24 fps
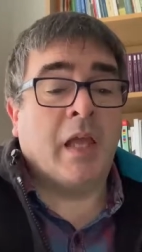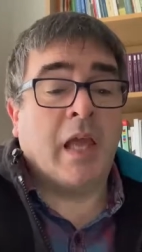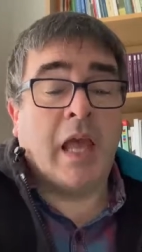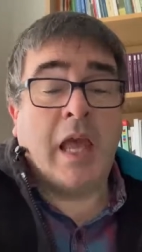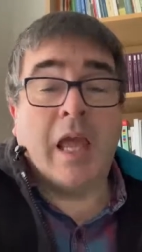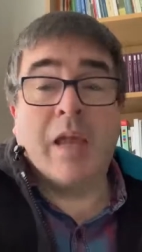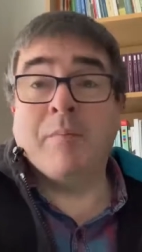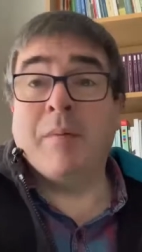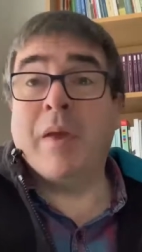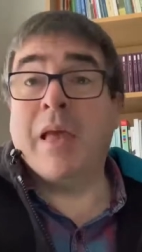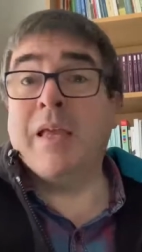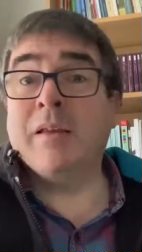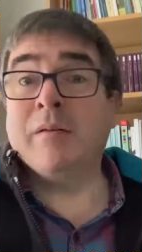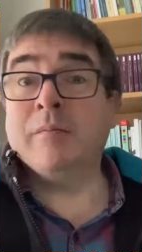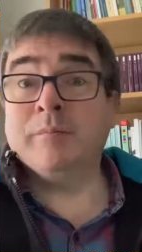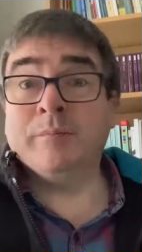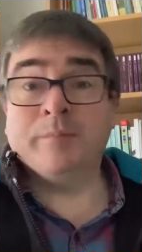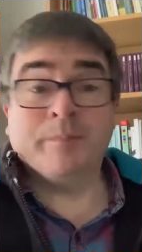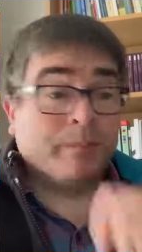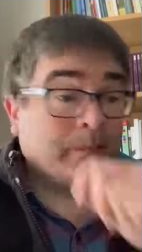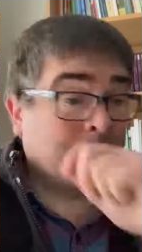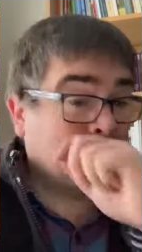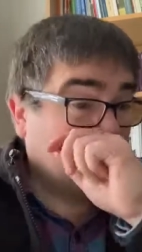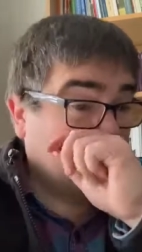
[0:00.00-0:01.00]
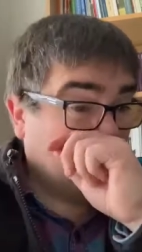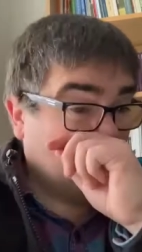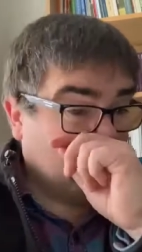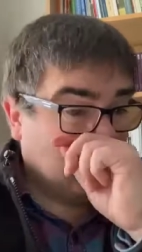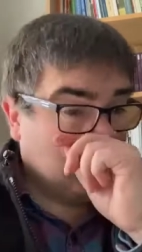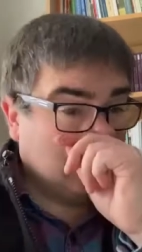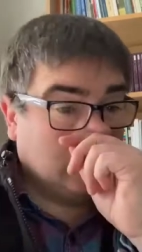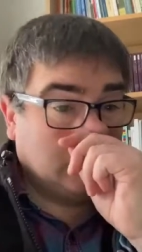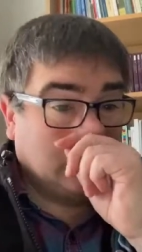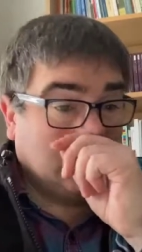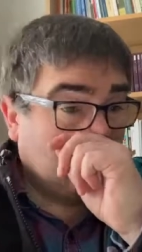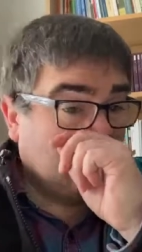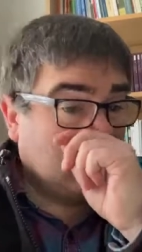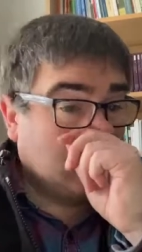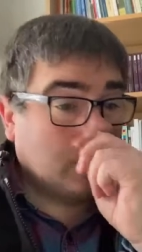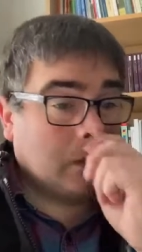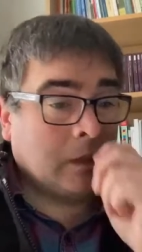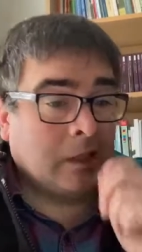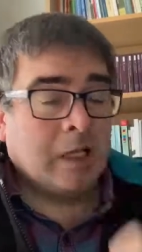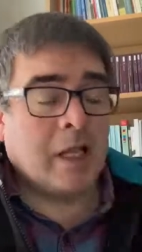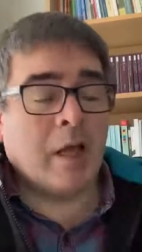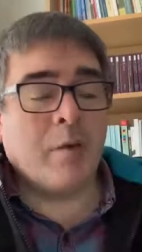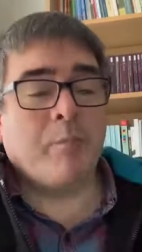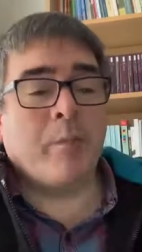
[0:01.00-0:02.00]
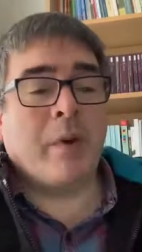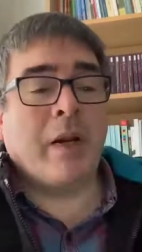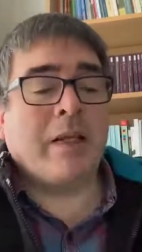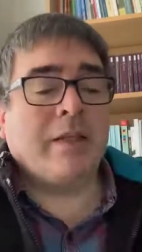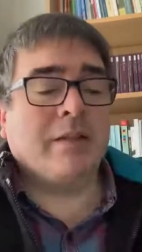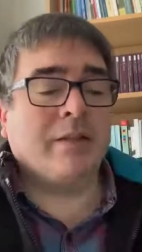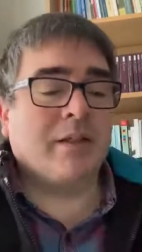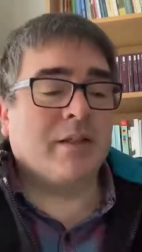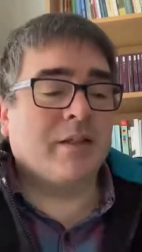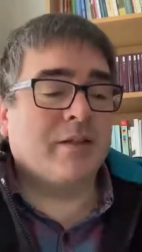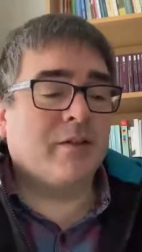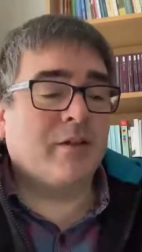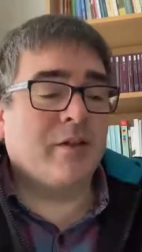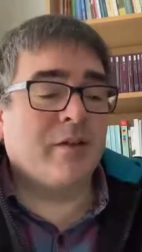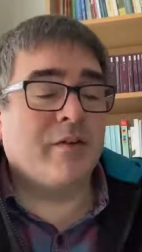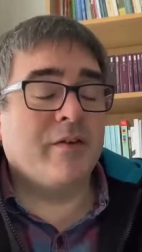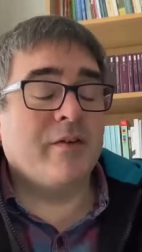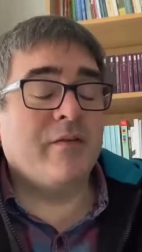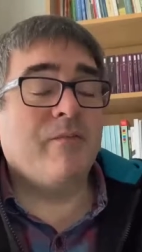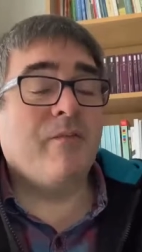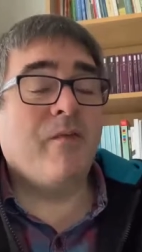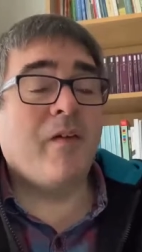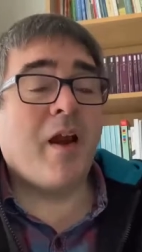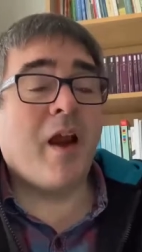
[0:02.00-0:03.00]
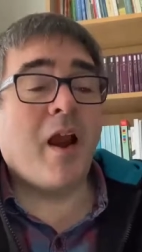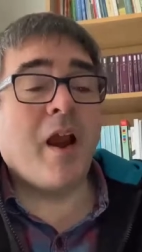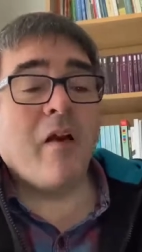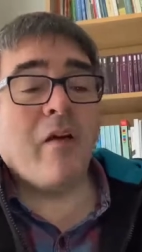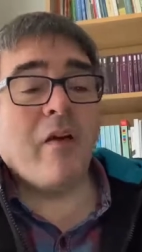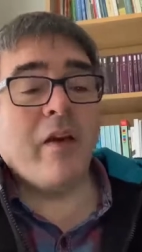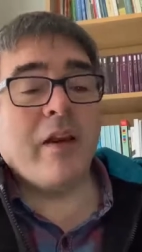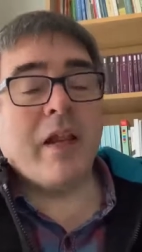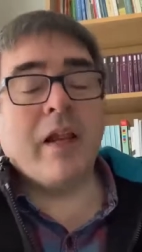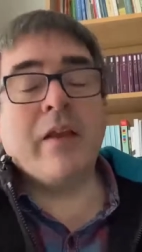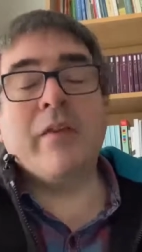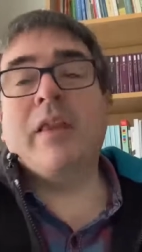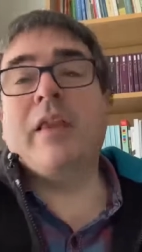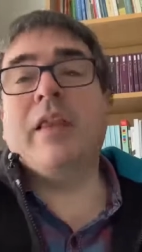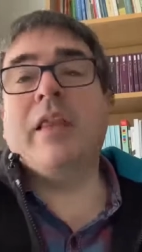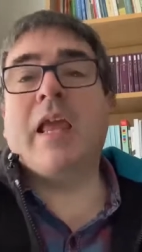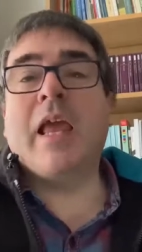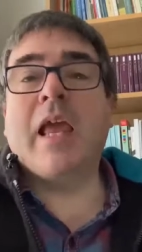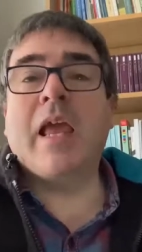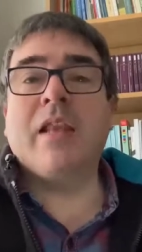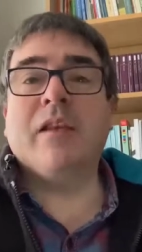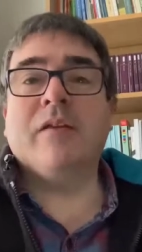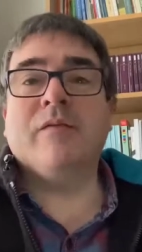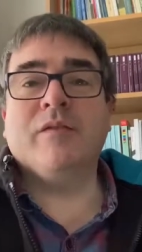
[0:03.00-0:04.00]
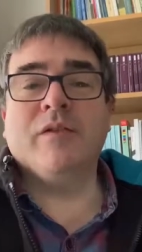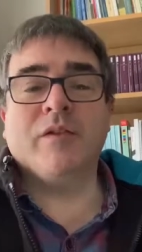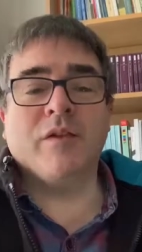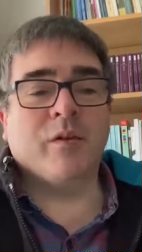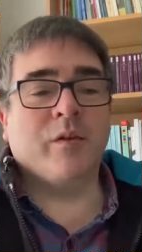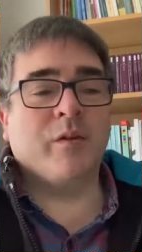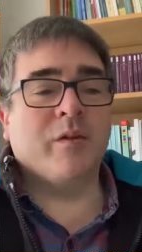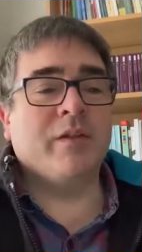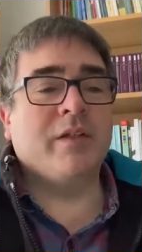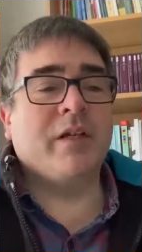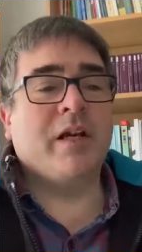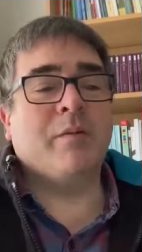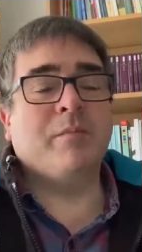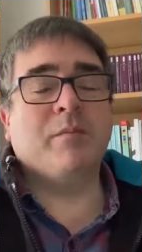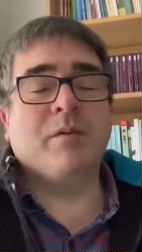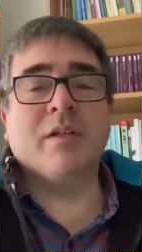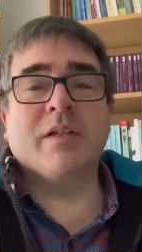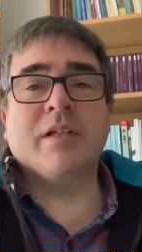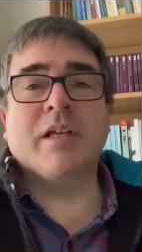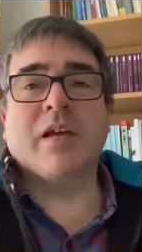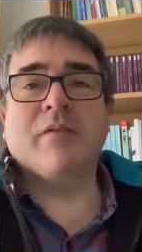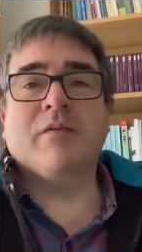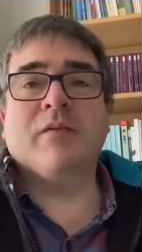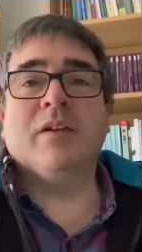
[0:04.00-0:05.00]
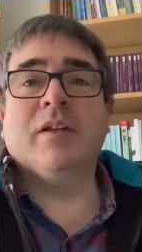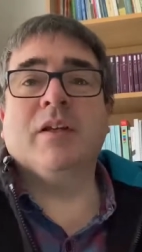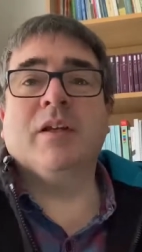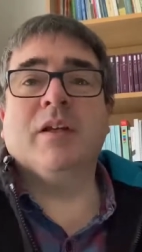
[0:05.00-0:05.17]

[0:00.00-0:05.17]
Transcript: Amen. And that brings us to very nearly the end of John chapter 7.